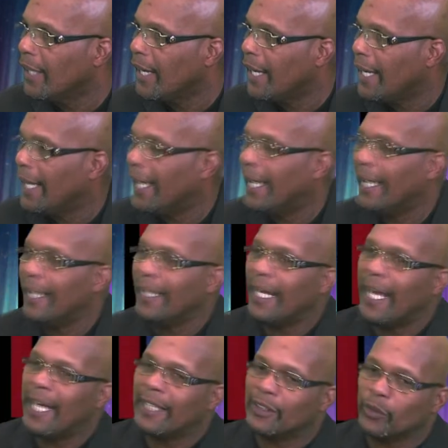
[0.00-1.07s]
And
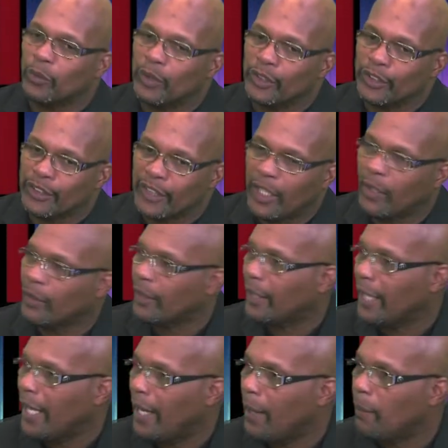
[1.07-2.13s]
as a result of
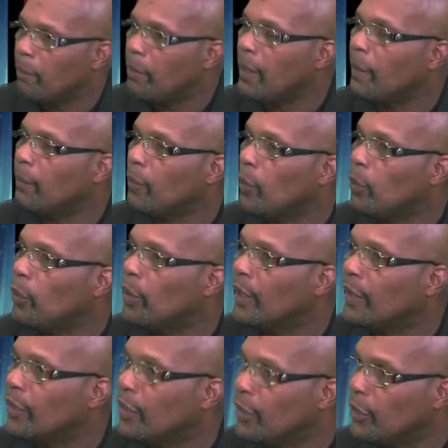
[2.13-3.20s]
that, people
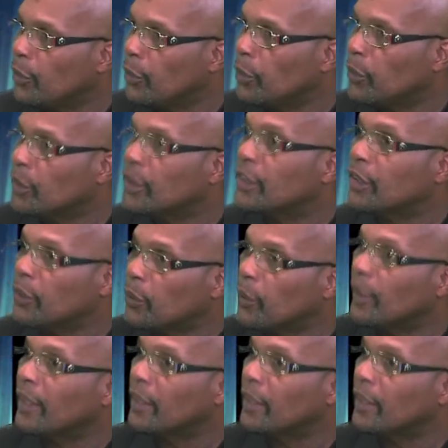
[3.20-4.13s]
would use 2 and